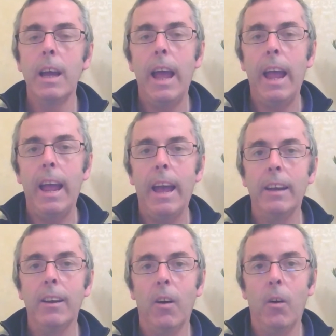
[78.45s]

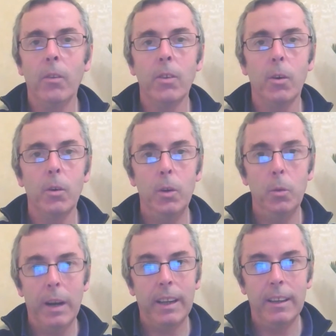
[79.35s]
and also you
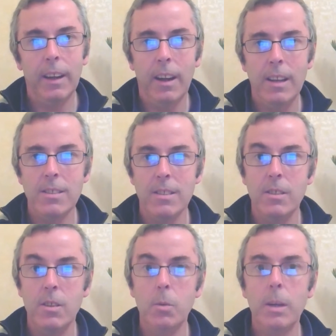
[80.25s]
recognize that
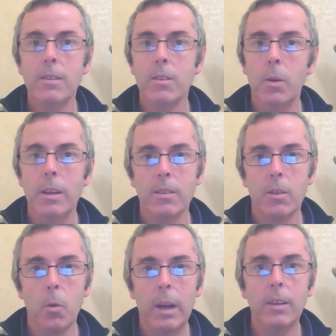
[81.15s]
doing so is
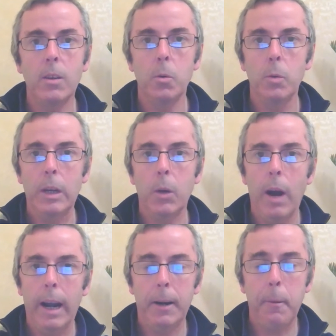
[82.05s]
going to
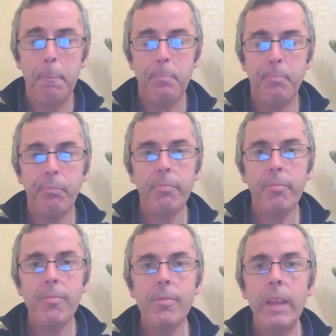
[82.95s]
require
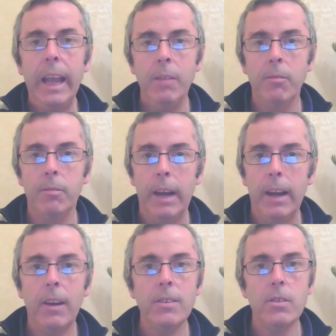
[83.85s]
a
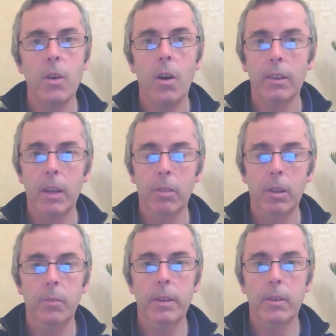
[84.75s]
very strong level
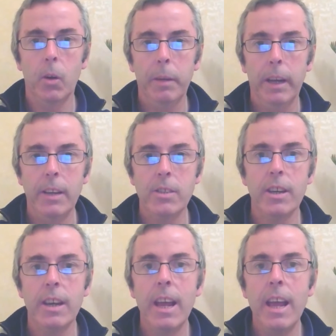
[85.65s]
of
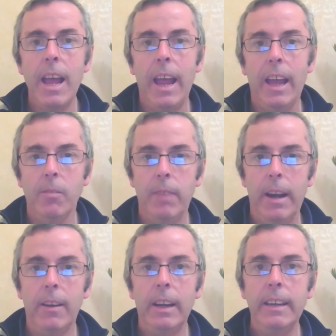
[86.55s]
determination and
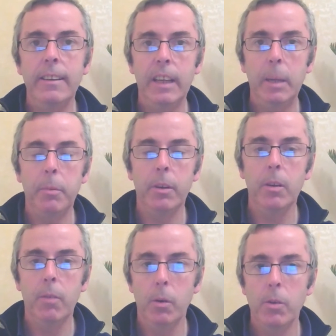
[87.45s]
very deep
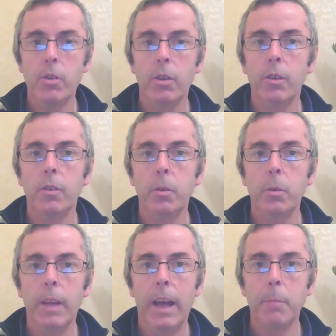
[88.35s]
devotion to
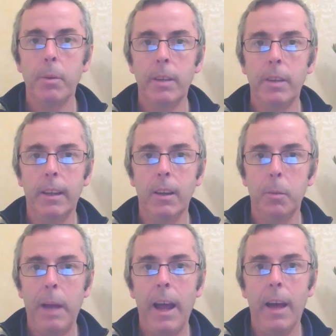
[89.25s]
that particular
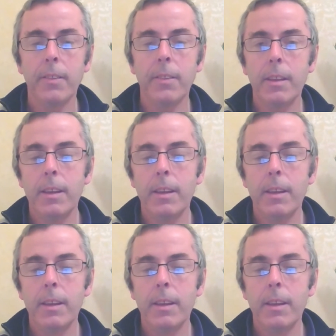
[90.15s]
path.